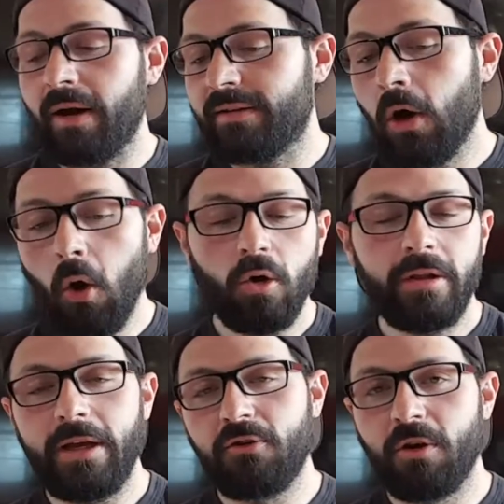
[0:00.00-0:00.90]
I
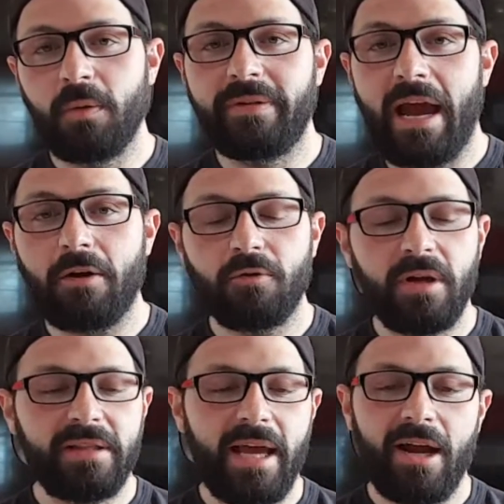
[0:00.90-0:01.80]
totally agree with Darren
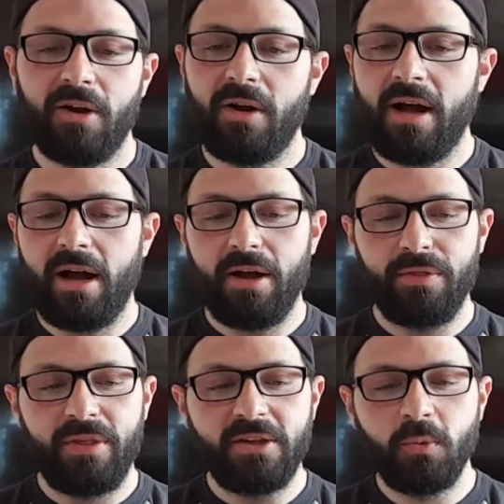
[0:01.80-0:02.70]
right there.
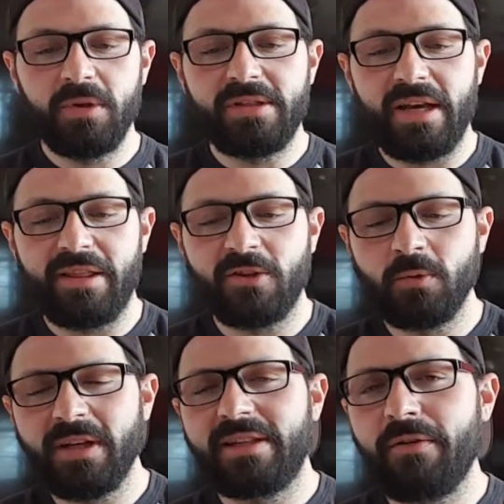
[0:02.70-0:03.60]
This was
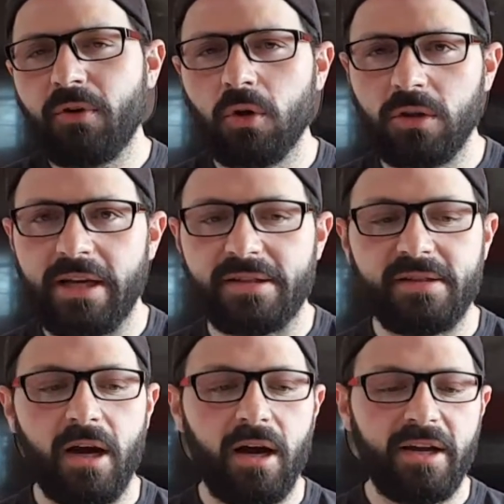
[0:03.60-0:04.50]
a difficult
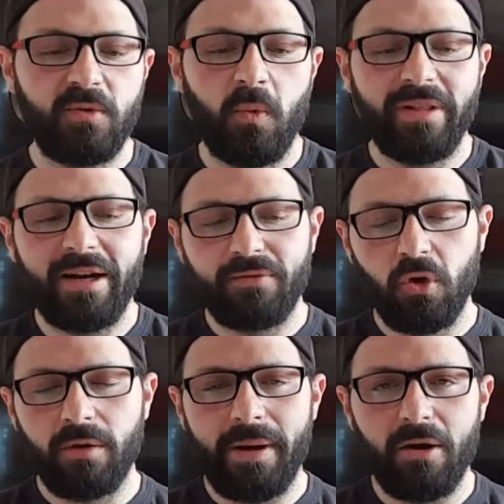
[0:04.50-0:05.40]
list. It's one that I've
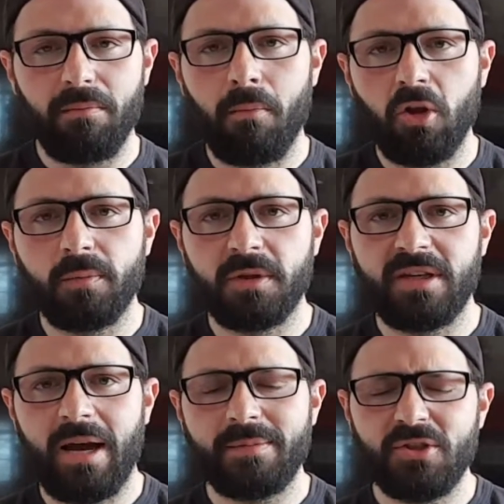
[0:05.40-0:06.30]
thought about multiple
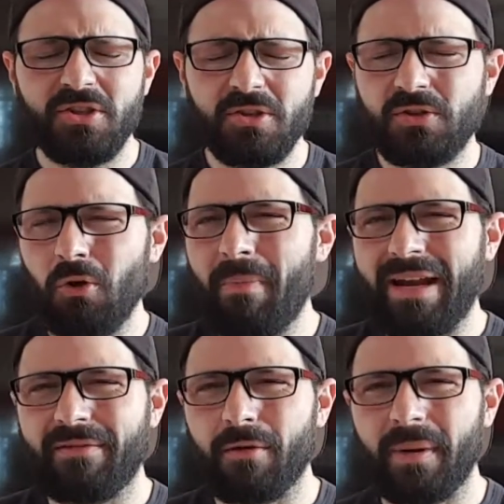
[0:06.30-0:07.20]
times. There's just so
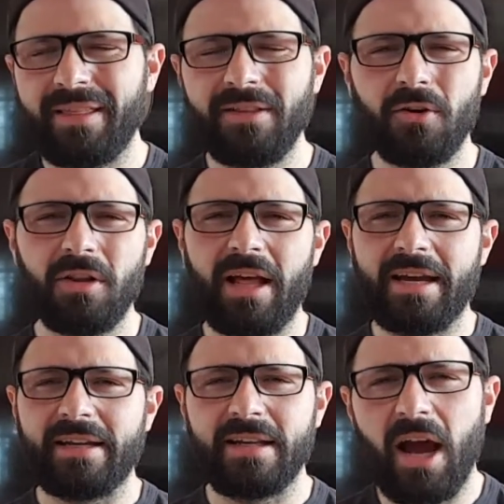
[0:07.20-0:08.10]
many of them. I think there are
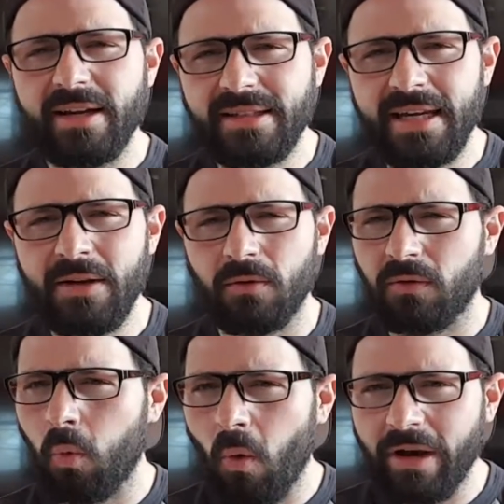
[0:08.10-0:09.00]
like 19 or
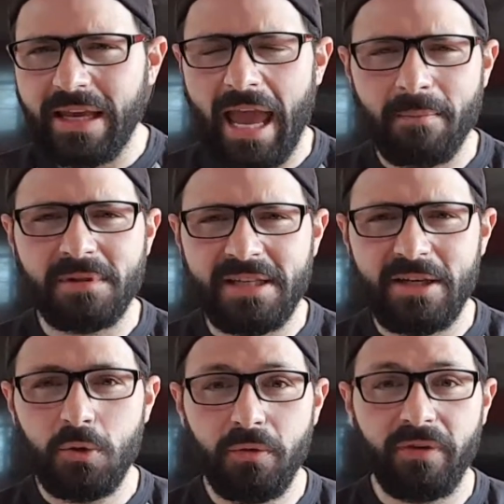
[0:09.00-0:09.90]
20
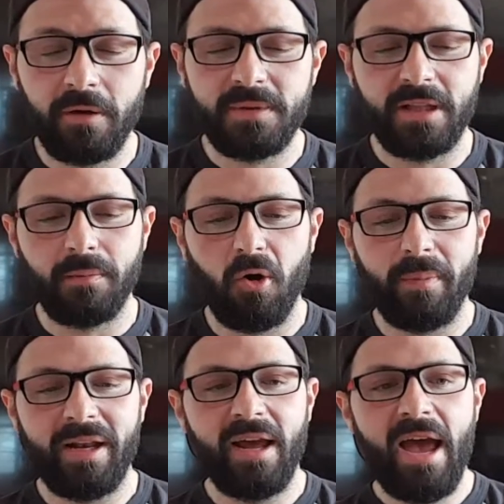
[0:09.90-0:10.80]
MCU films at the
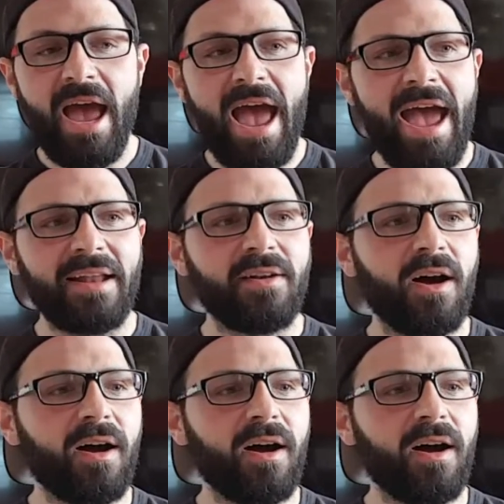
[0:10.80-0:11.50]
moment, and